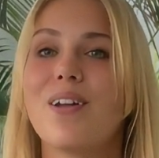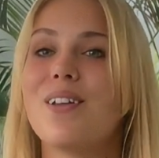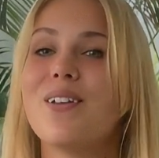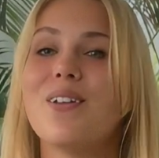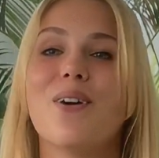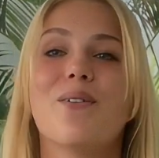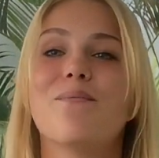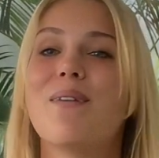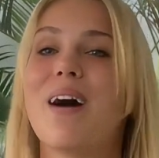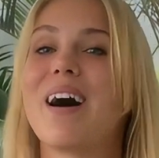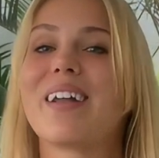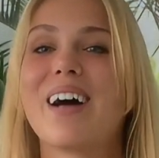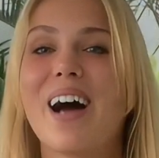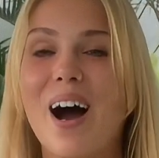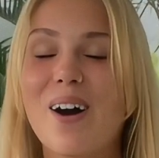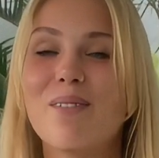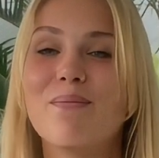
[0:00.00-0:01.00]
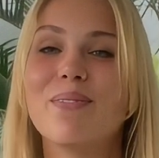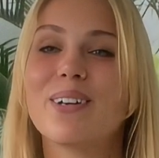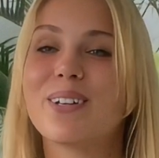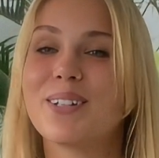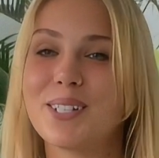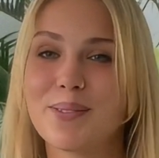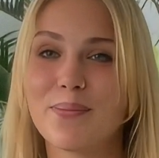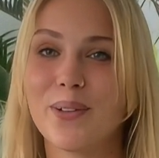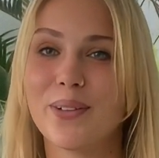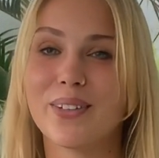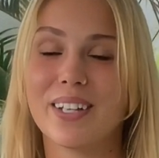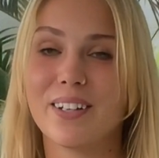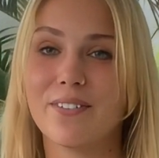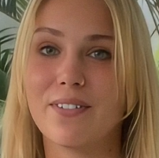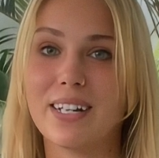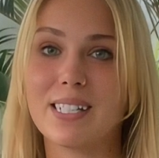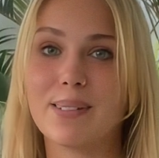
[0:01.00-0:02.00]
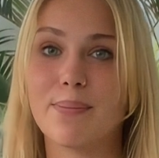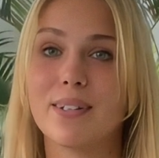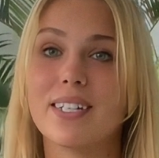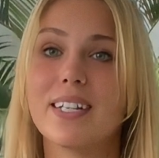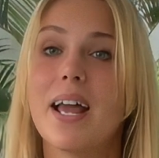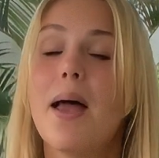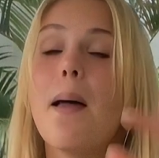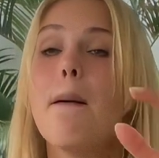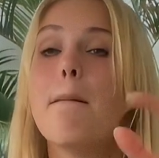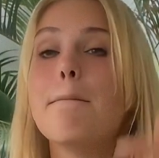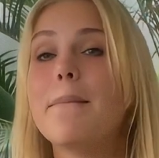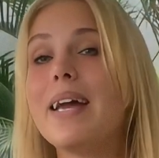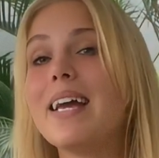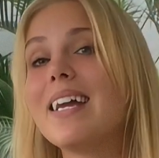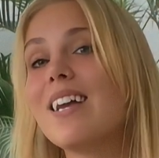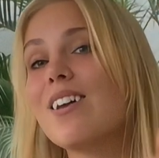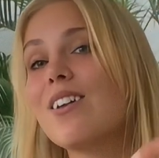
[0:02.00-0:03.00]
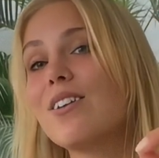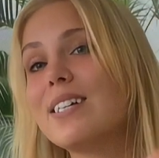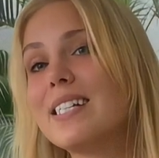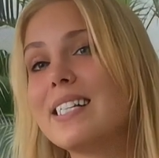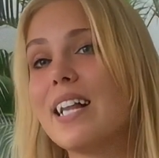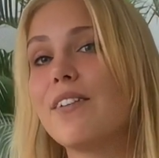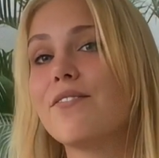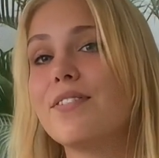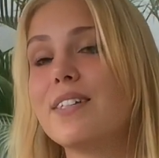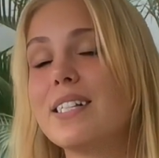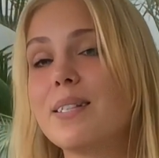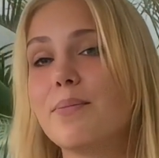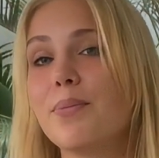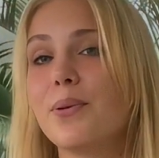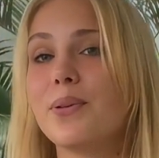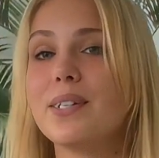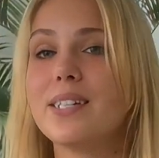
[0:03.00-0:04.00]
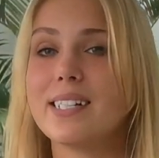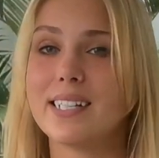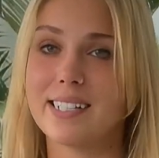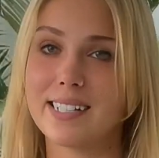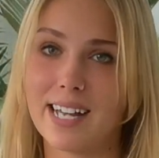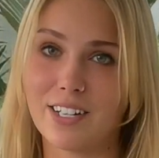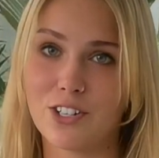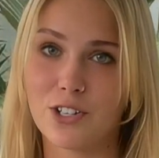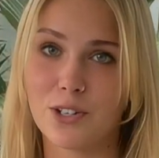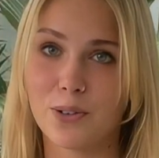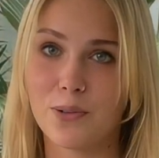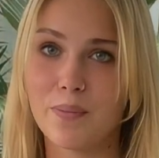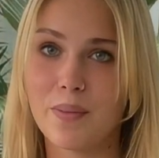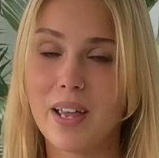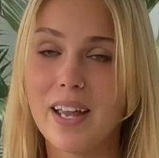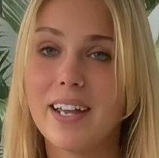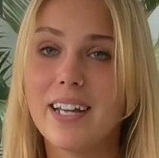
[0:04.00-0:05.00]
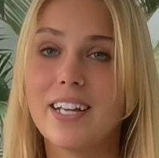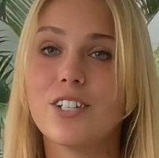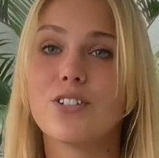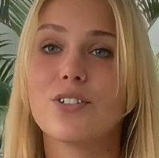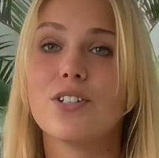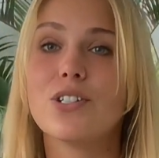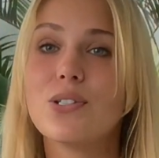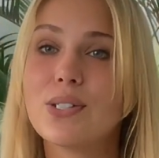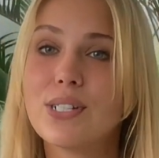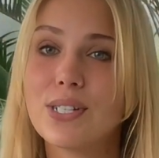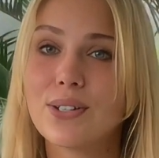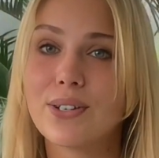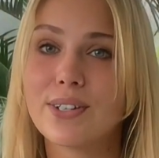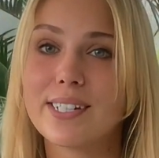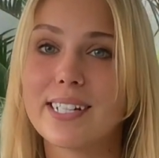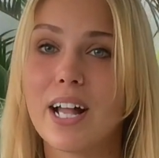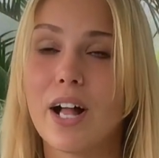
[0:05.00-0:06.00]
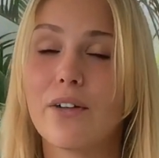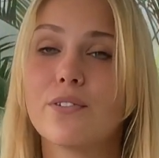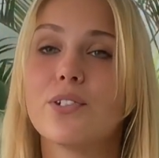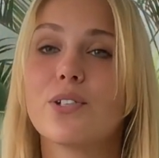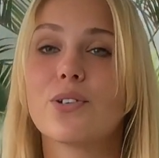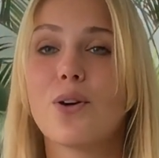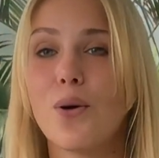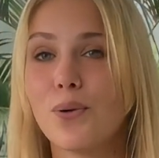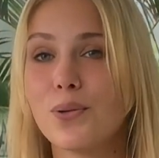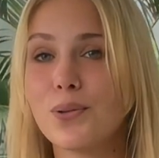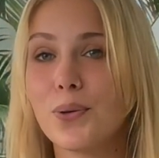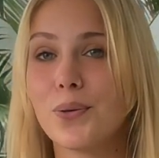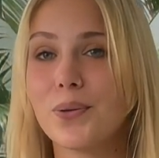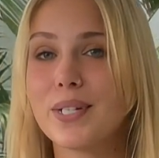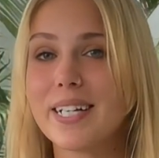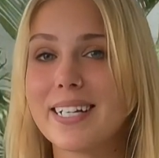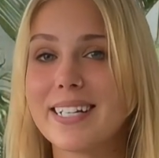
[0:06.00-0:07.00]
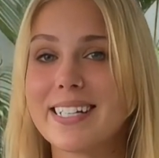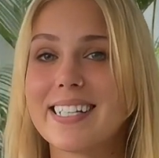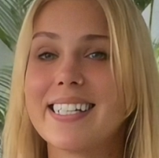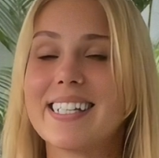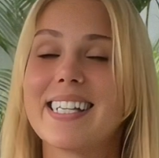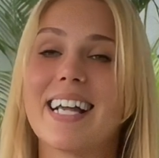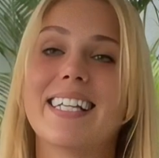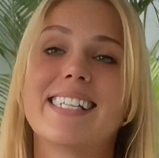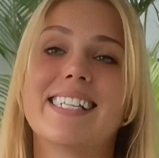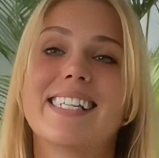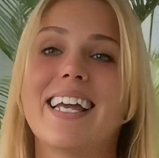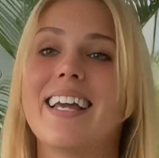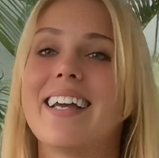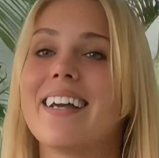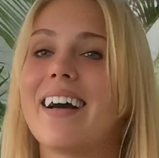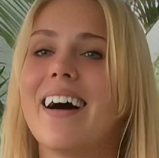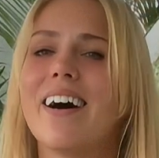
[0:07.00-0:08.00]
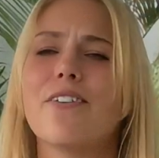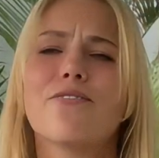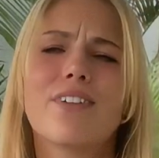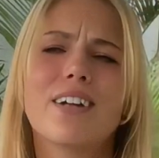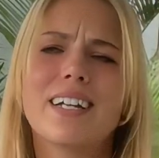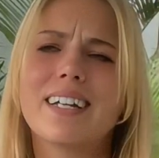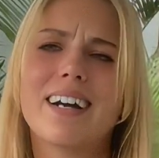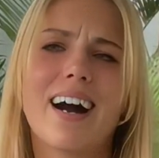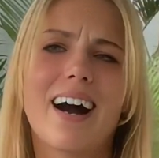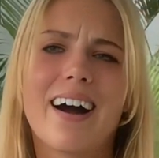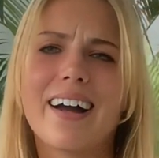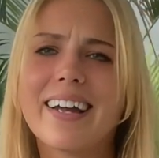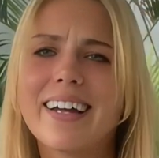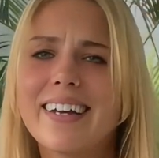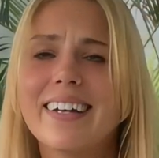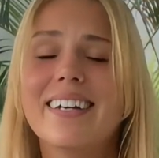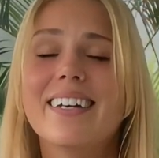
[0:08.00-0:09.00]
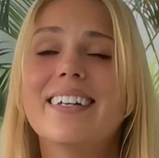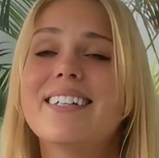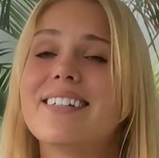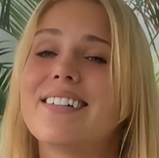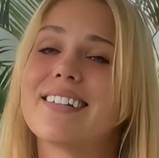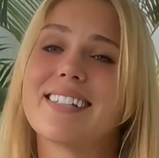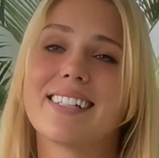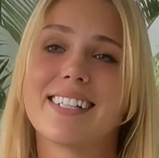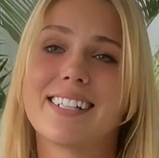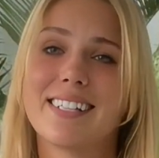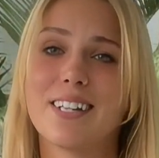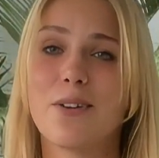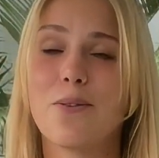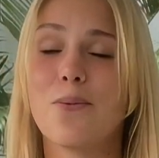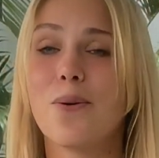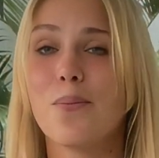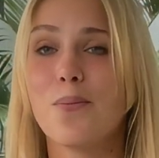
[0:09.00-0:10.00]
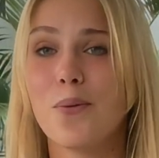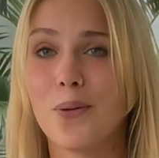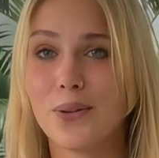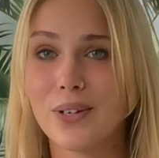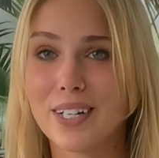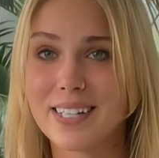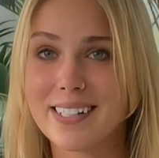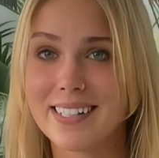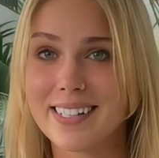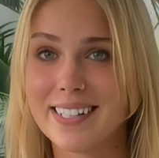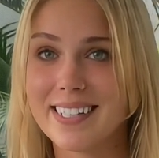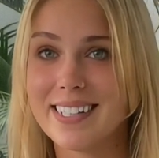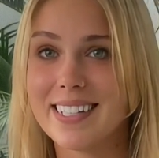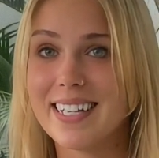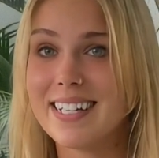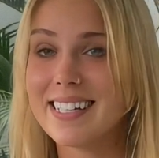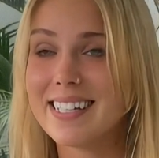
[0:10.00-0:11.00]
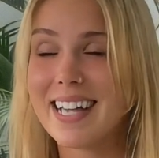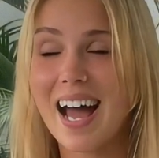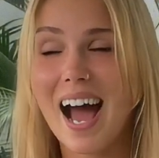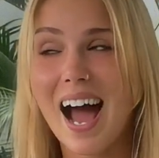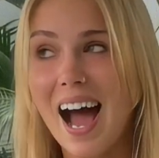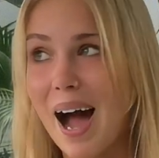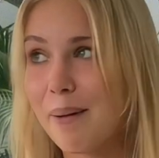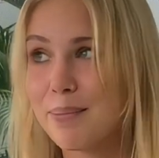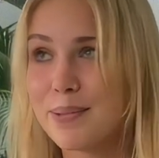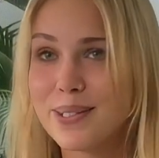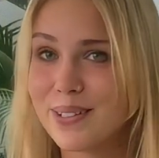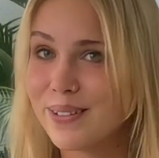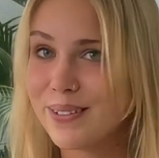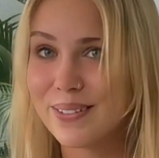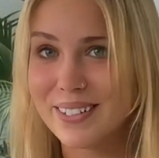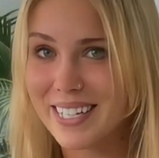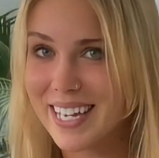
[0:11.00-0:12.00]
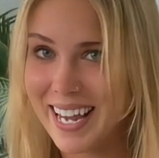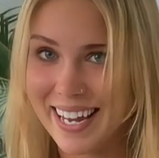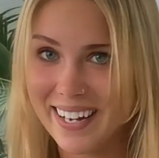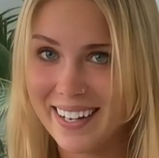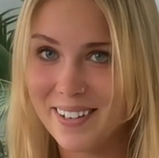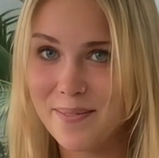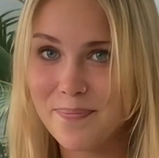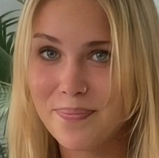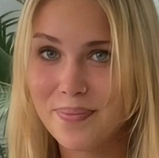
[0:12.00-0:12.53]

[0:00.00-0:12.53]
No matter how big or small the investment, making yourself visible is essential. Introducing yourself to cold audiences and saying a friendly hi to existing warm audiences is absolute key.